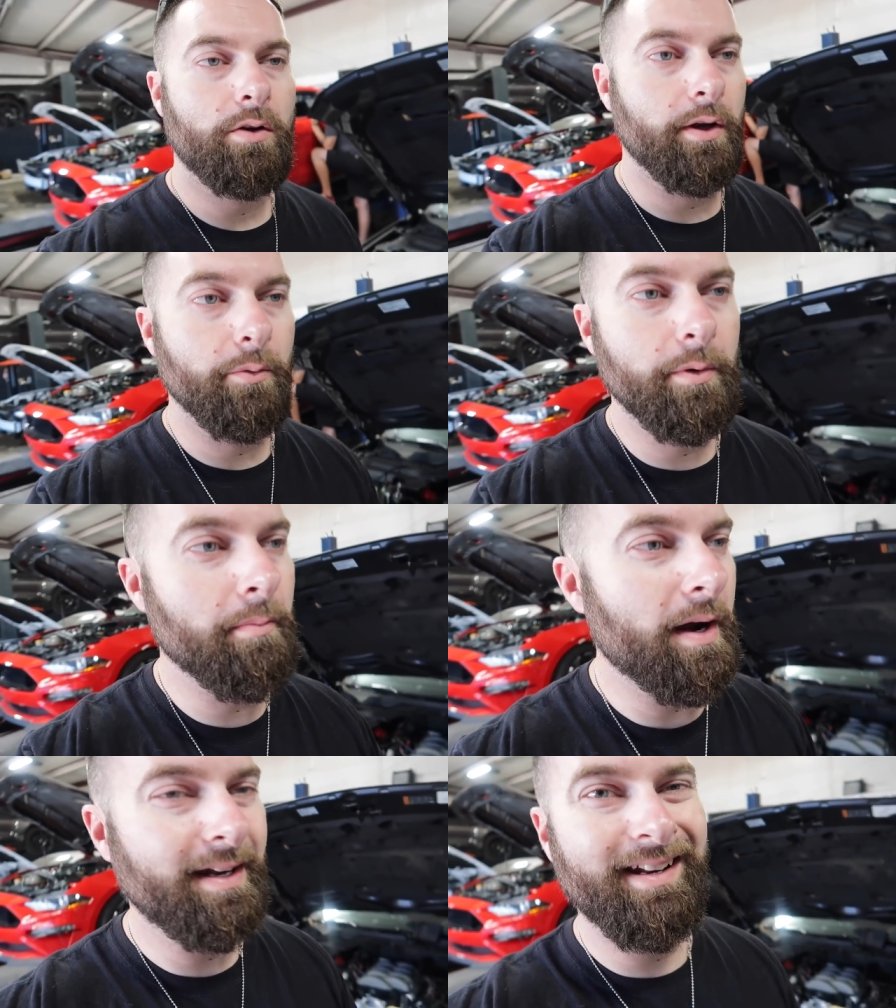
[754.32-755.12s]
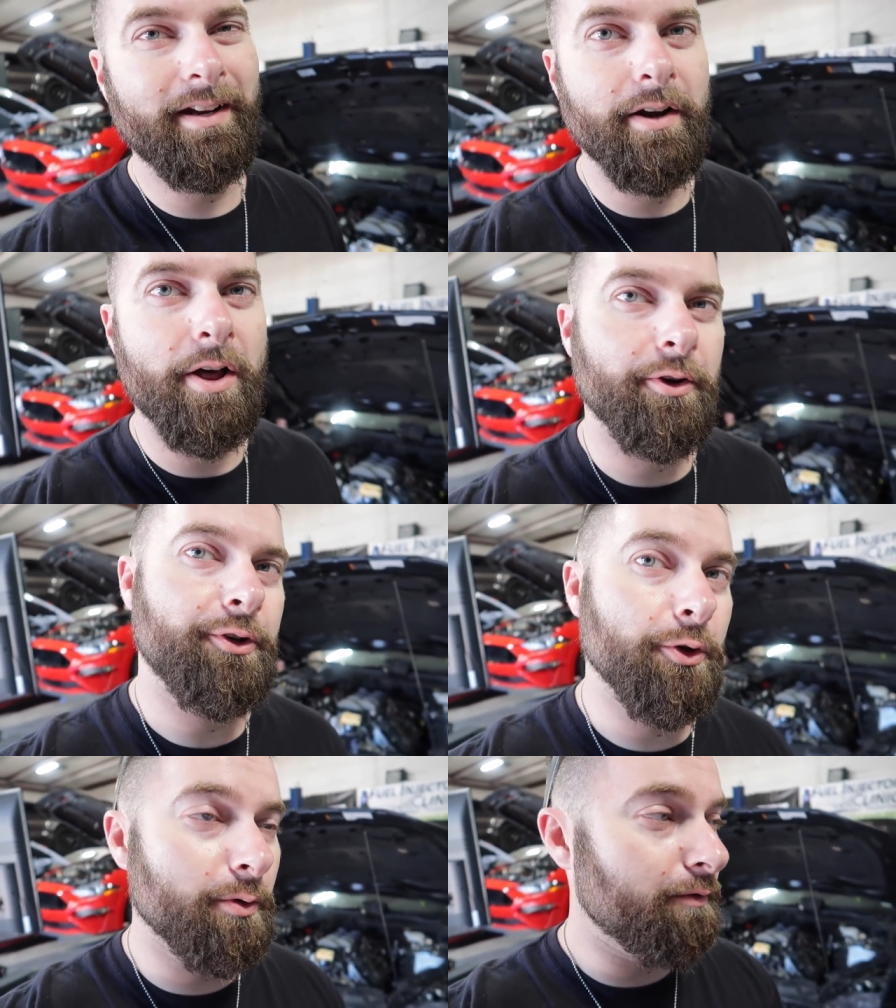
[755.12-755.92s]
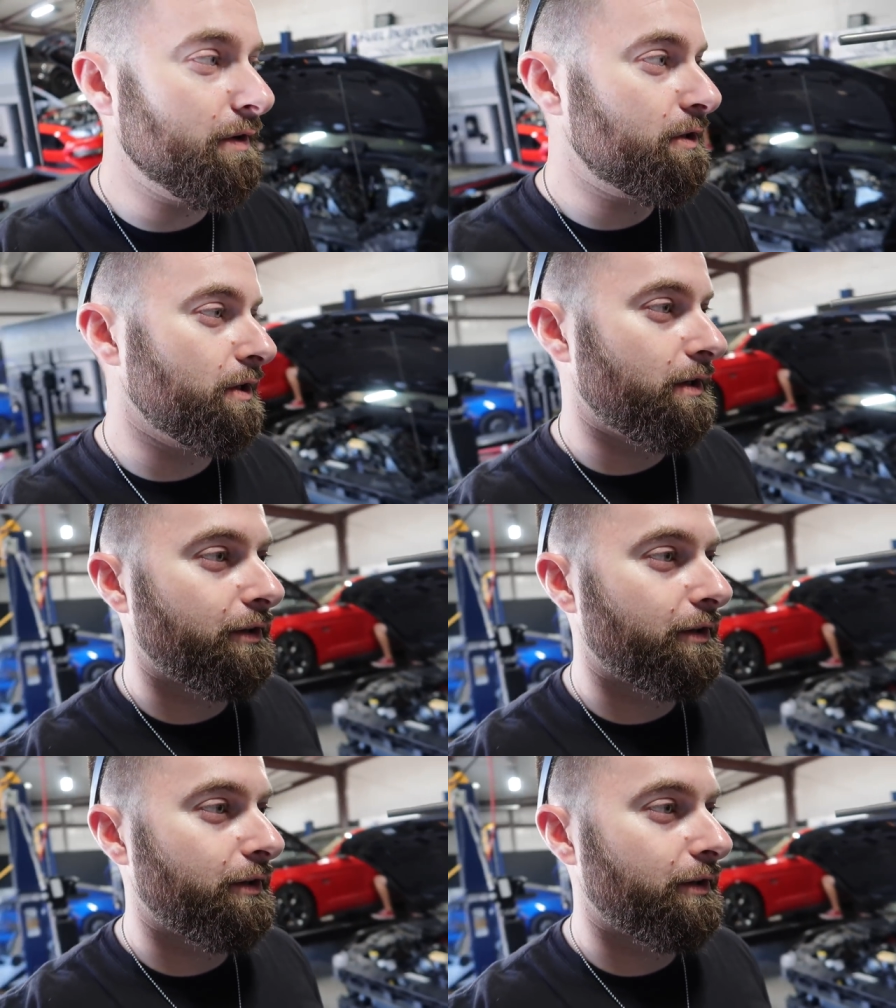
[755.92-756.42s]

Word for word: Okay, we might need another tune revision.